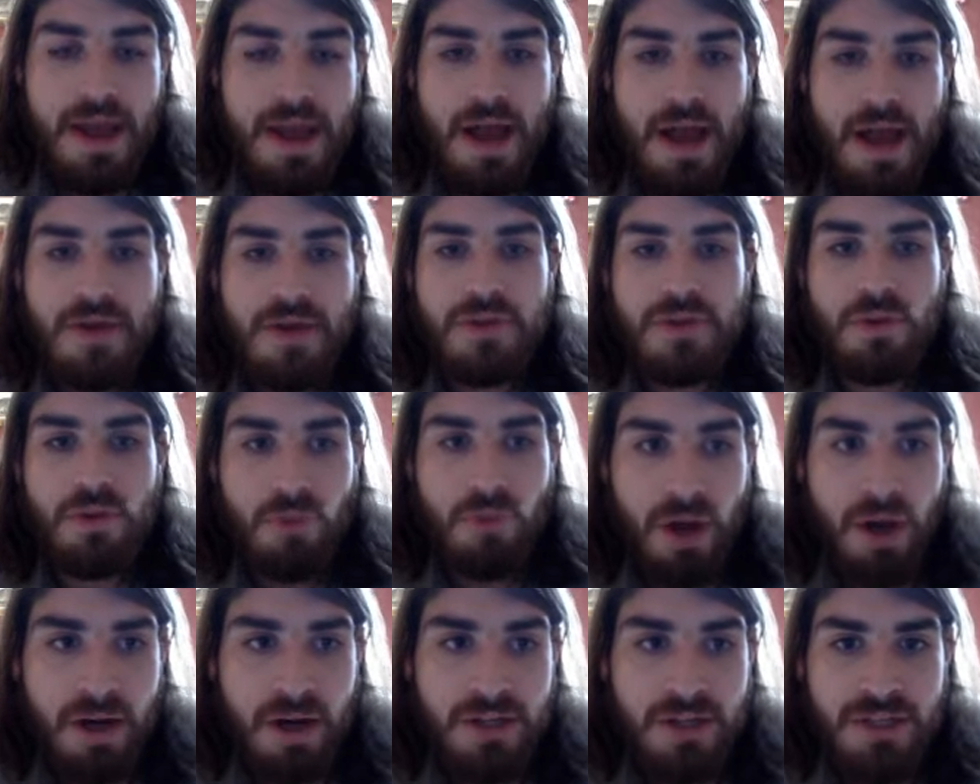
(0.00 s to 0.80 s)
And then the
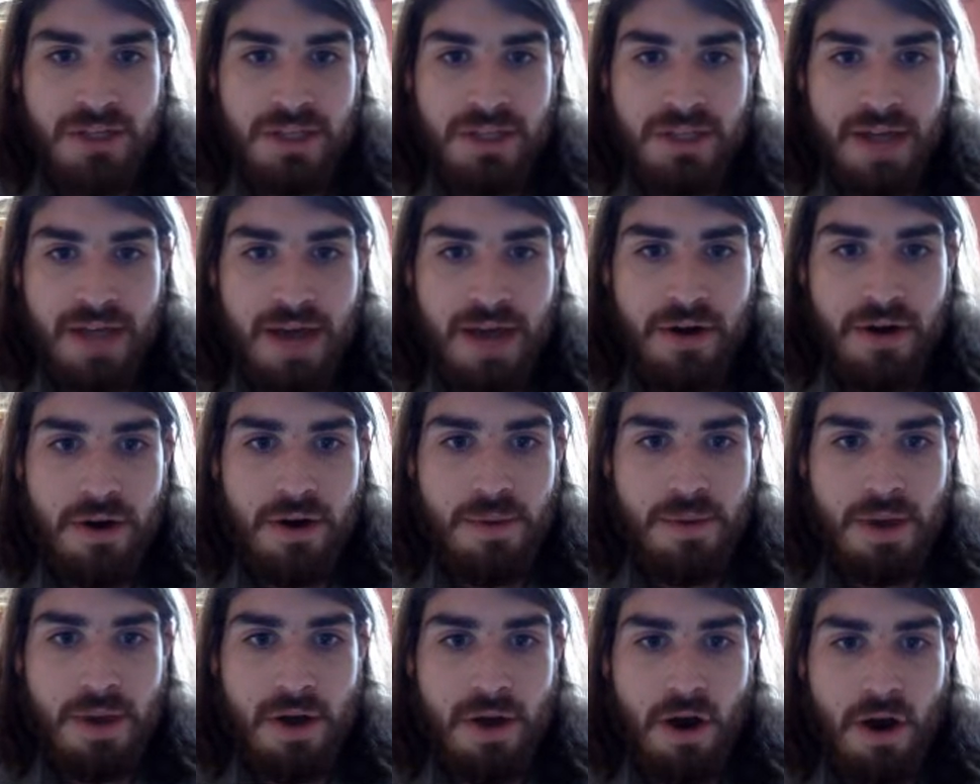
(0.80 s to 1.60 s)
rungs of the
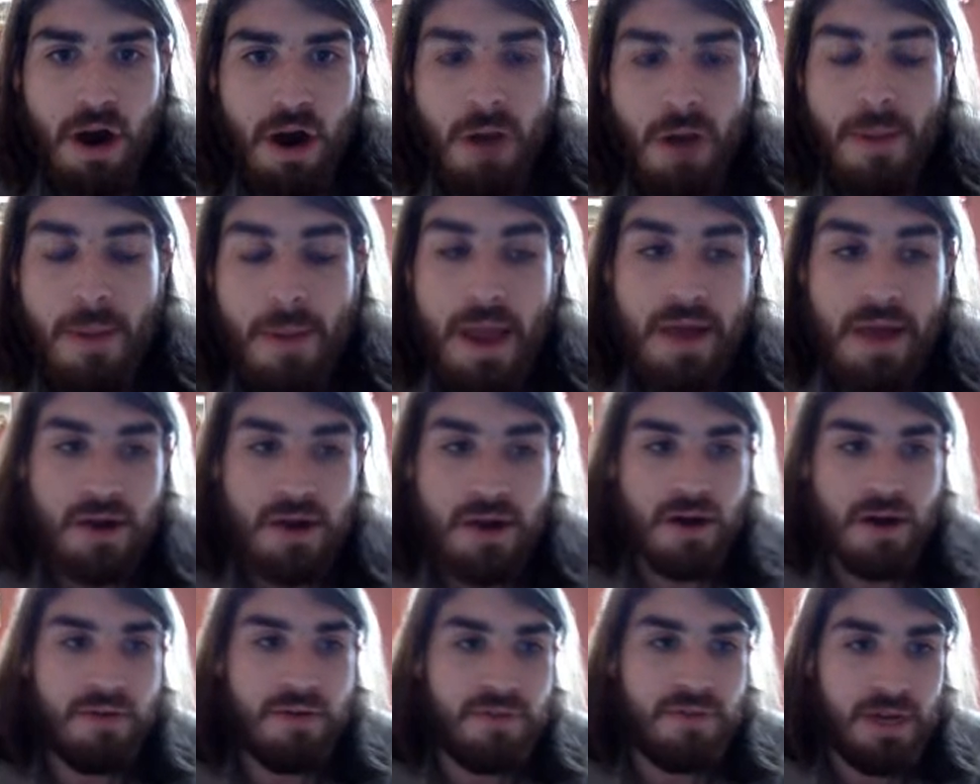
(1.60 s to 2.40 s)
ladder are made
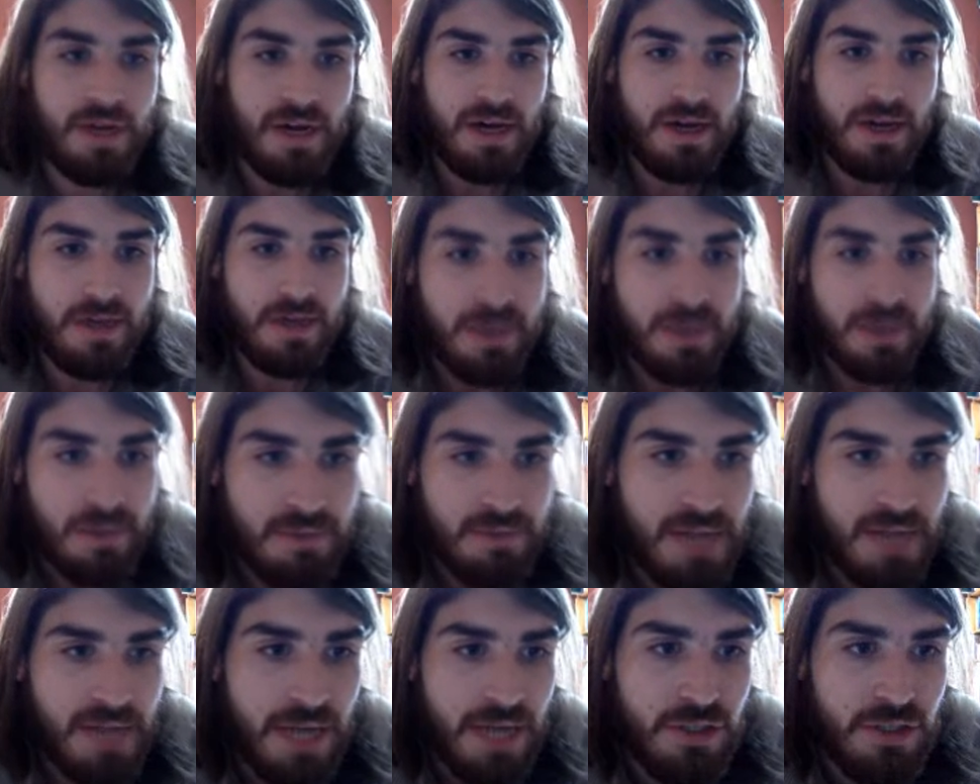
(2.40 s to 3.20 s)
of
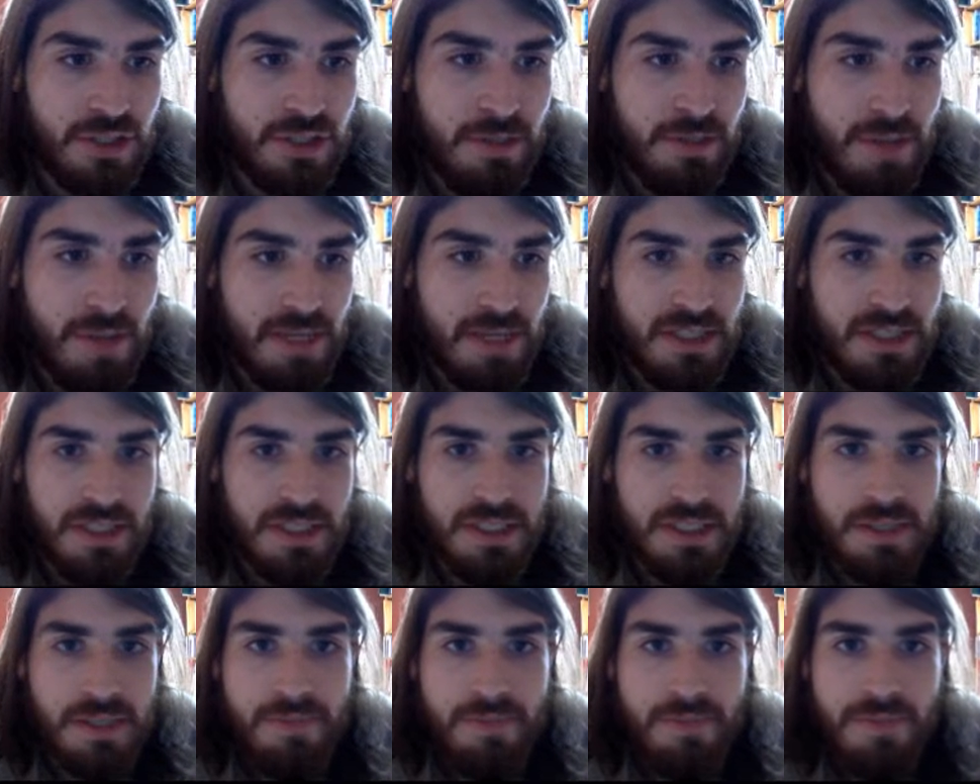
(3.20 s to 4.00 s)
nitrogen
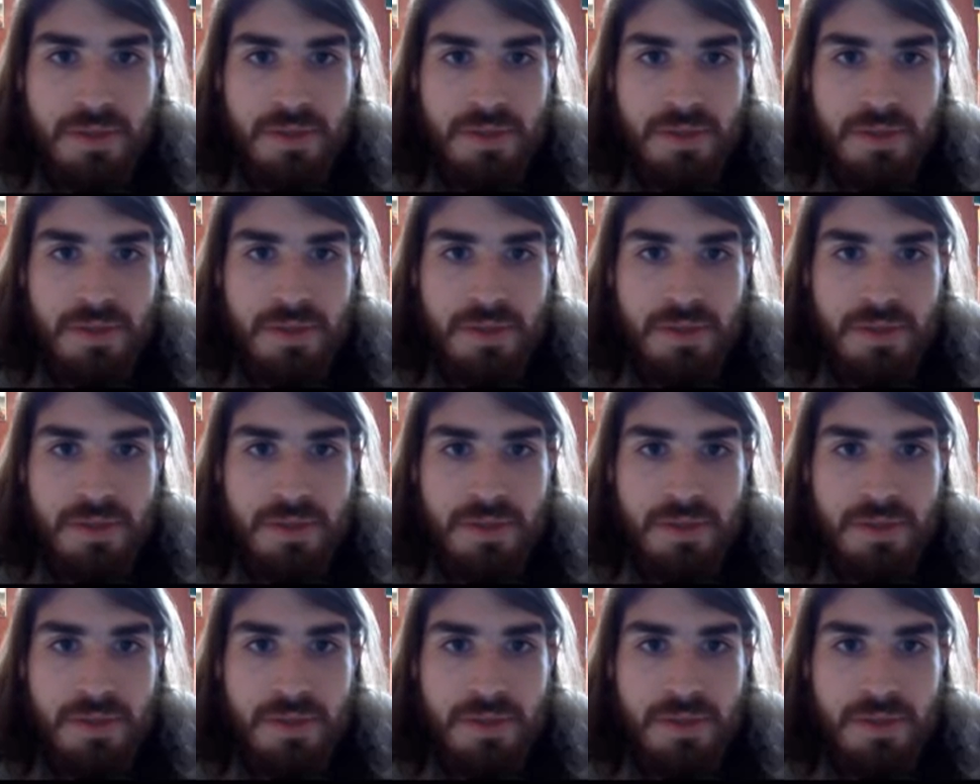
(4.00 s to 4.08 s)
bases.